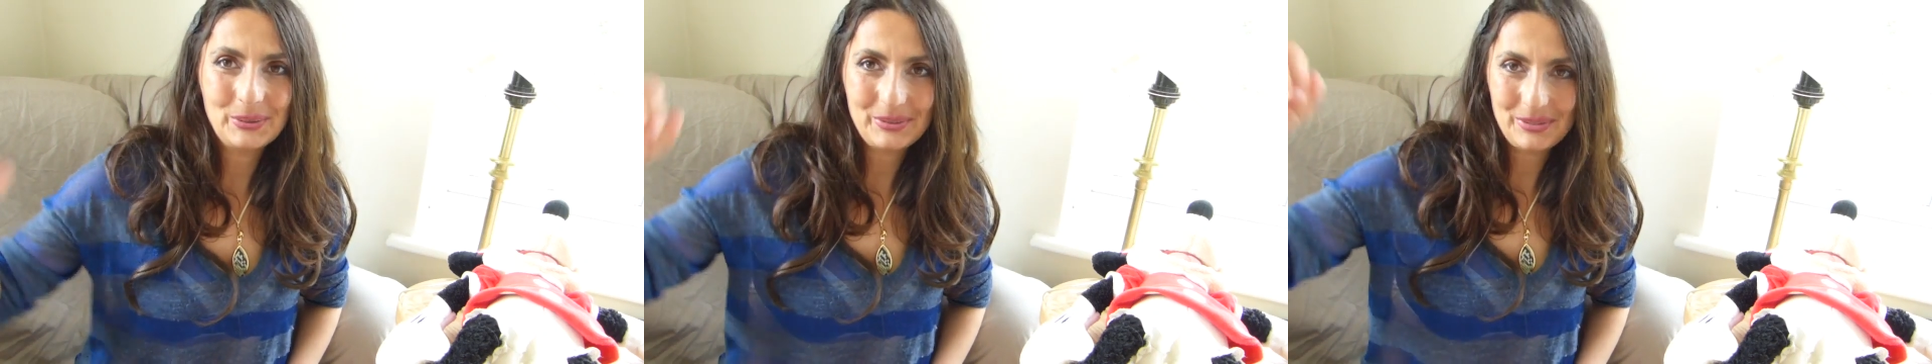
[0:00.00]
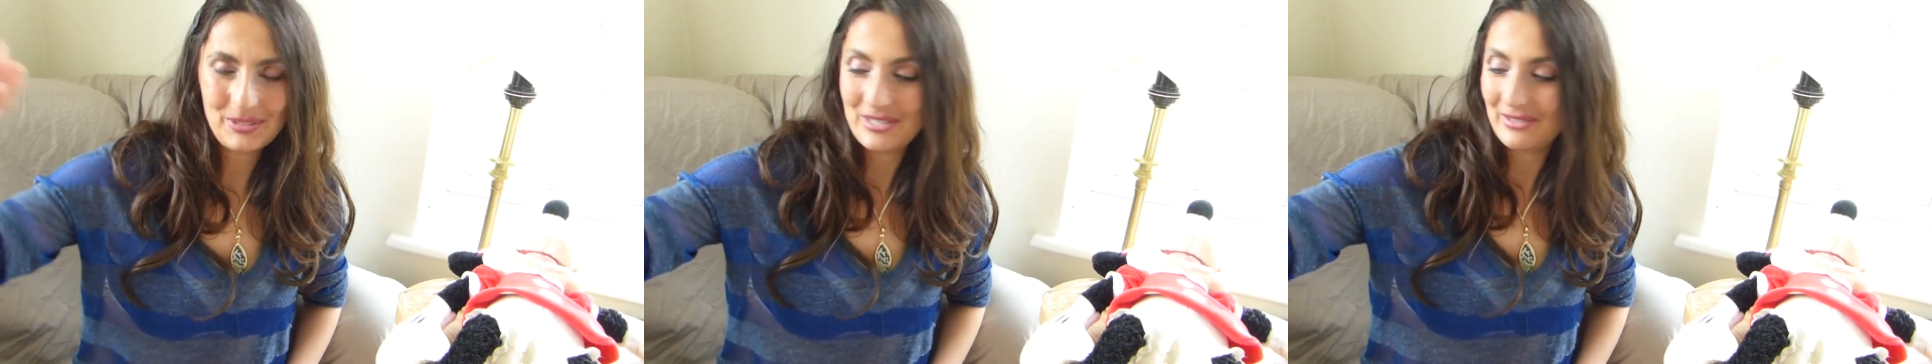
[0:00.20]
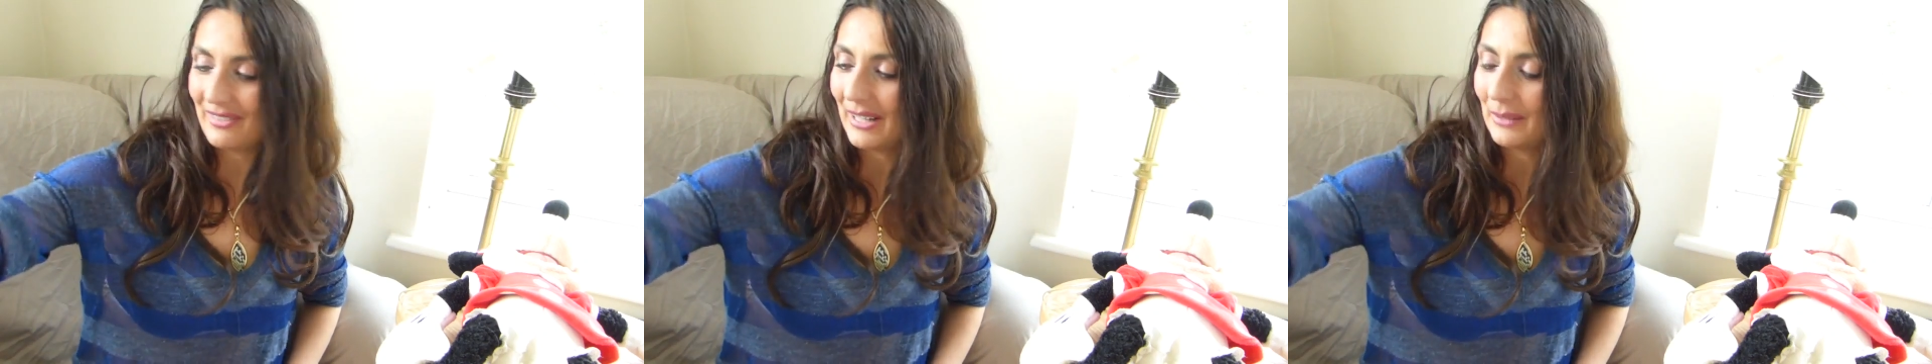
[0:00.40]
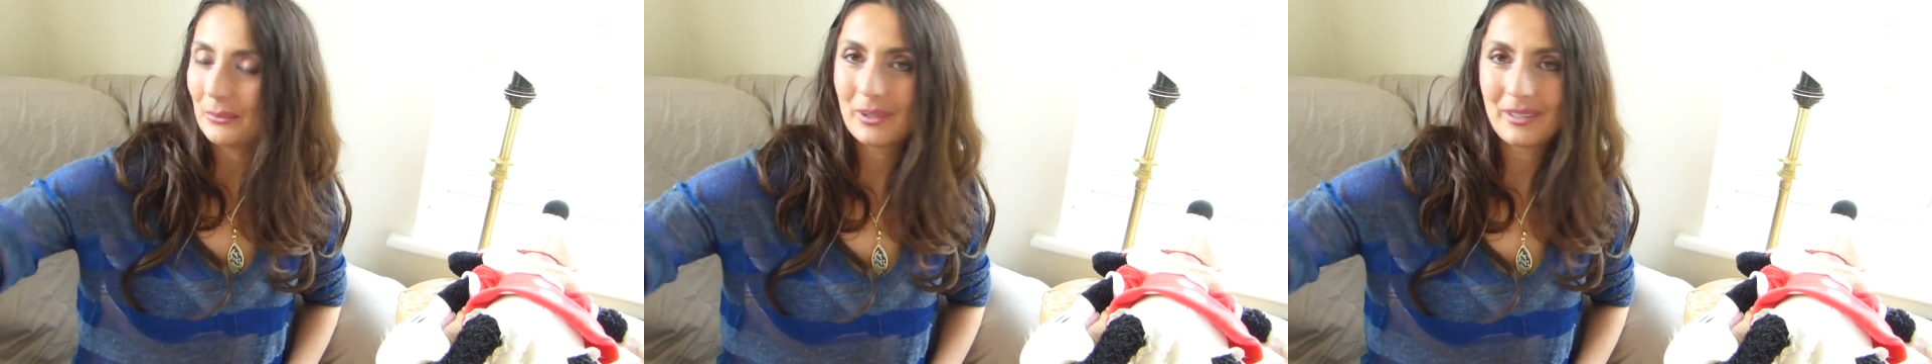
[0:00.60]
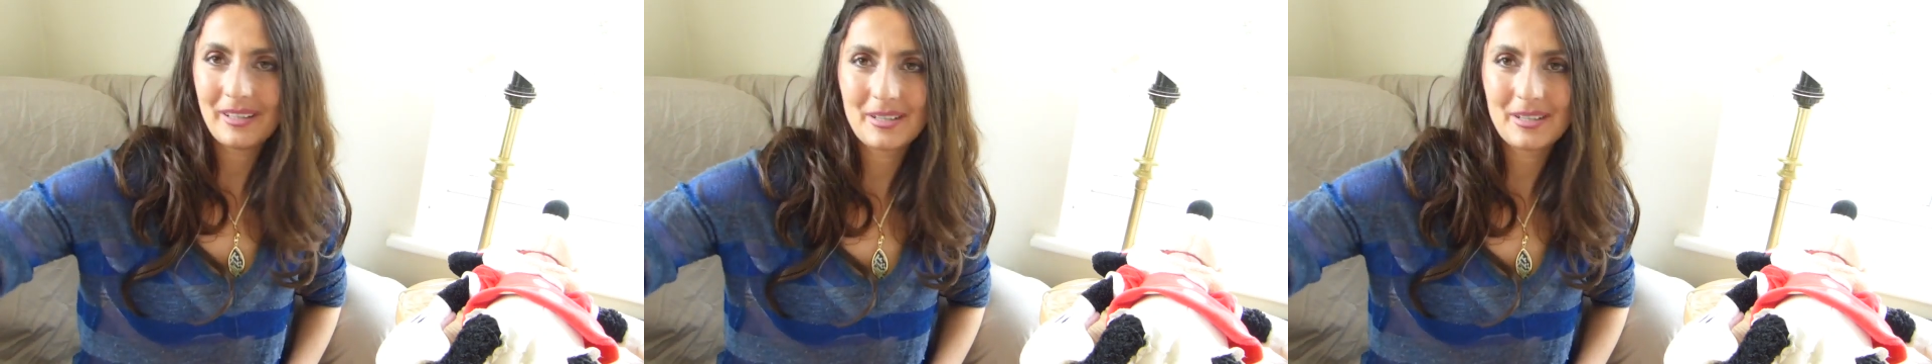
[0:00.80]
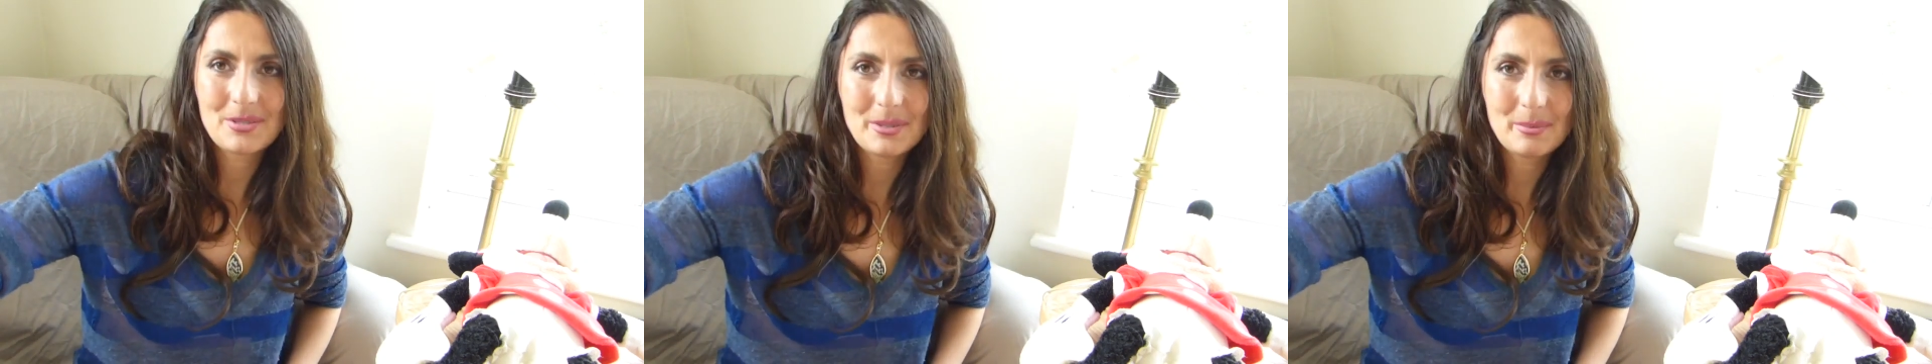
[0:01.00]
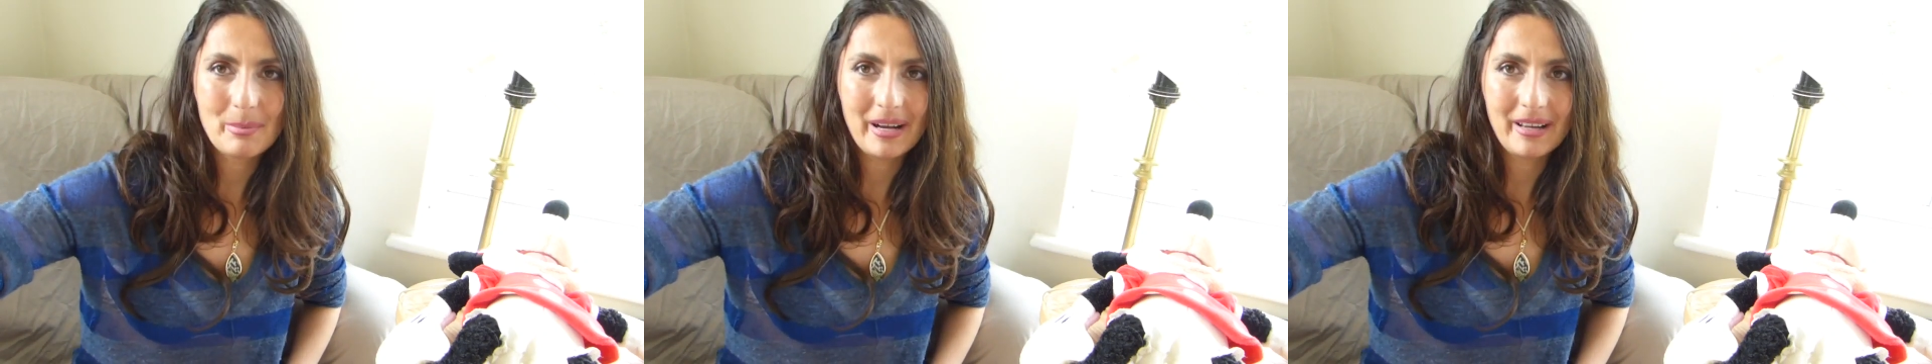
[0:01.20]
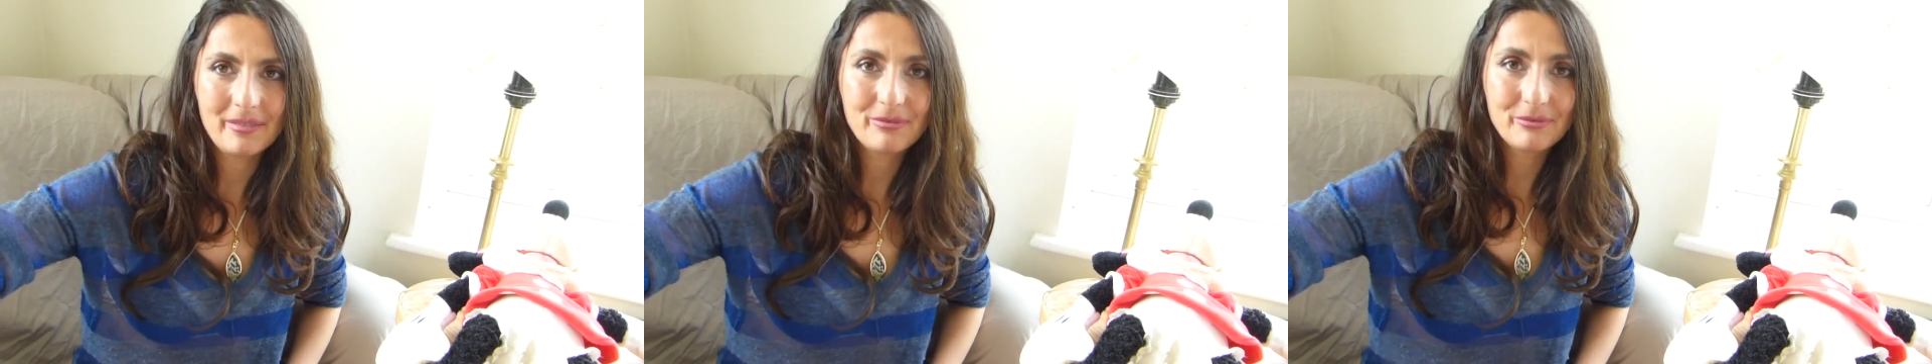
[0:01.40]
if you divide 100
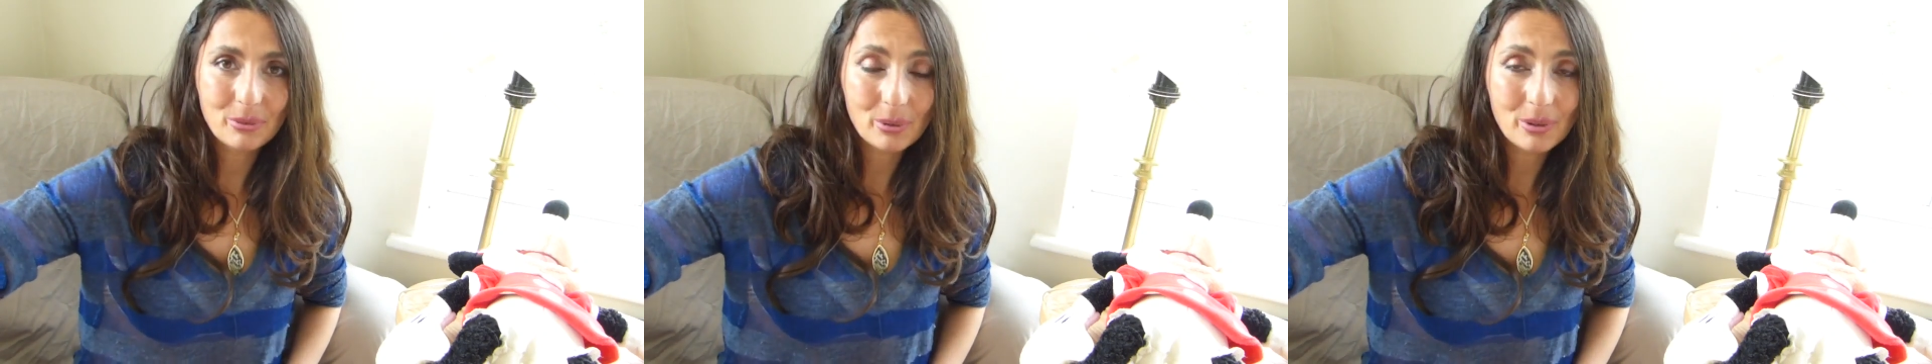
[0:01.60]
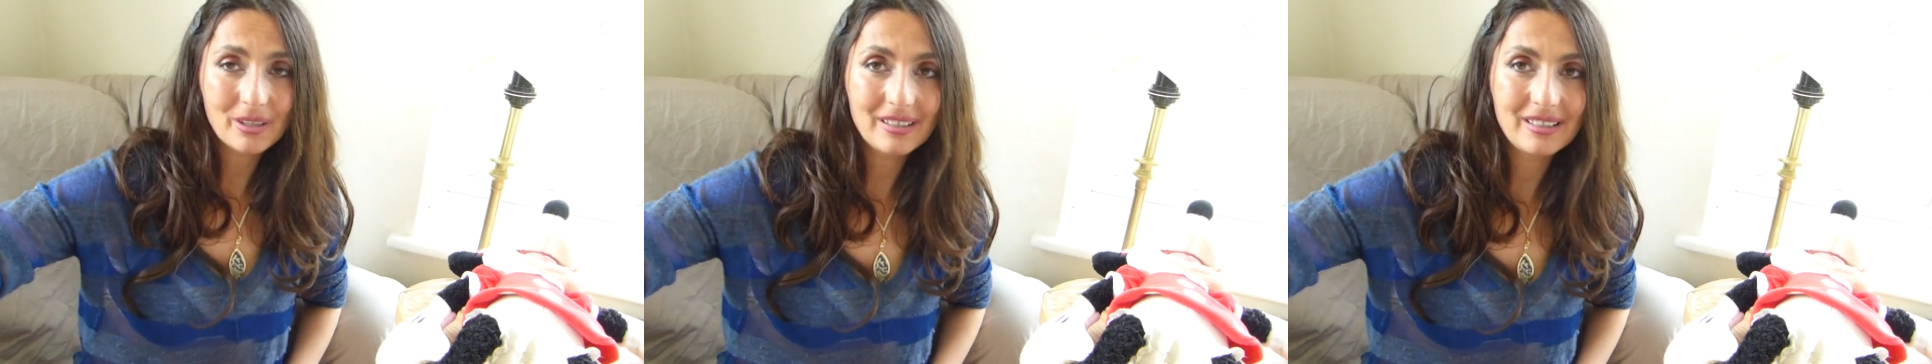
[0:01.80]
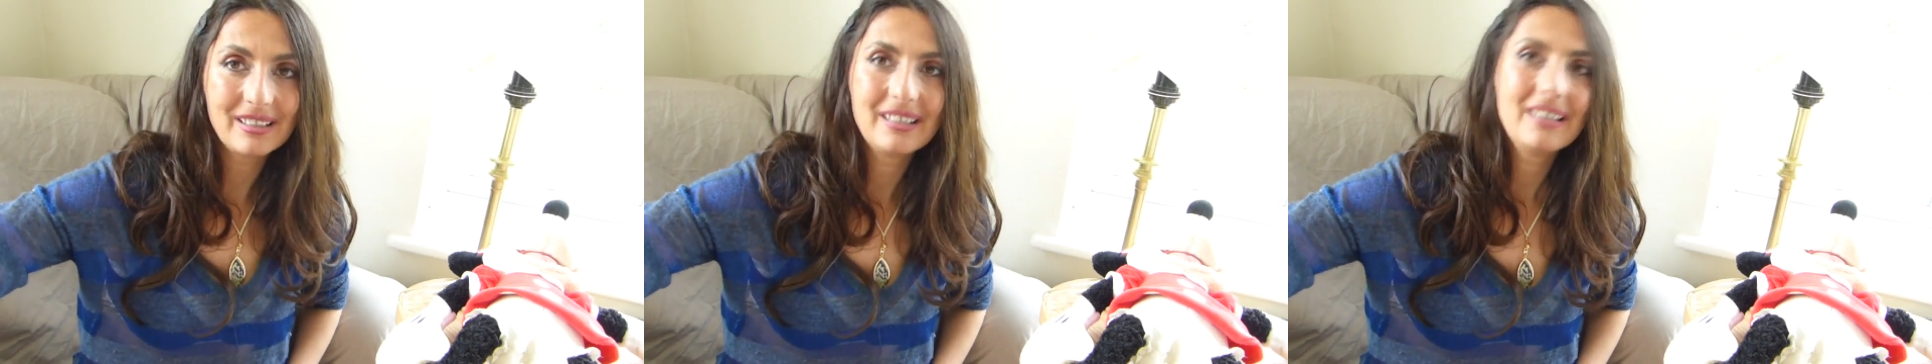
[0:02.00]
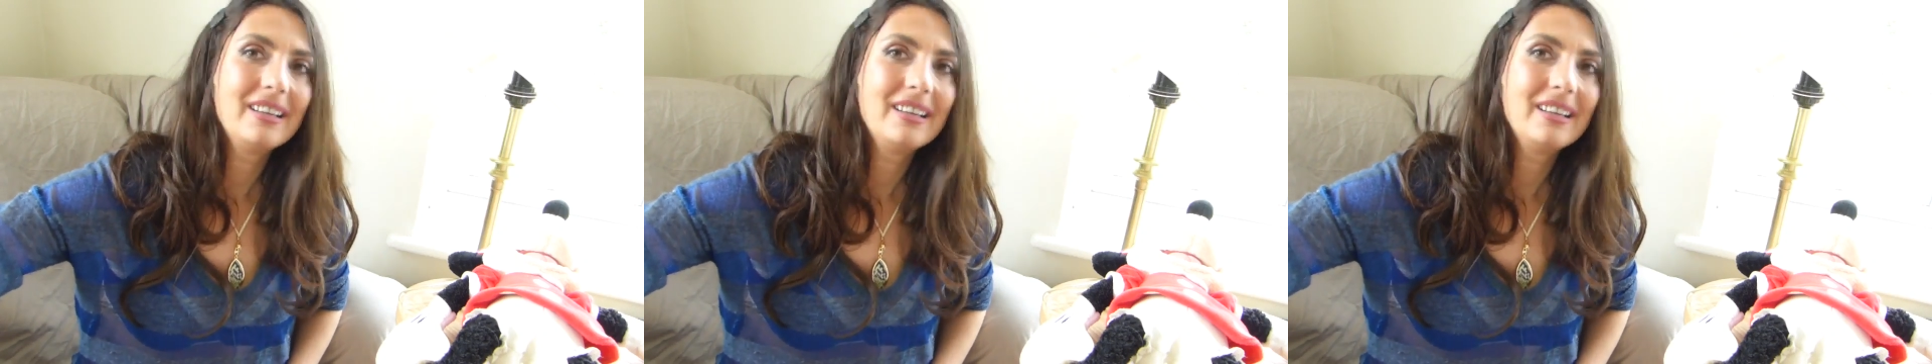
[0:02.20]
by 4,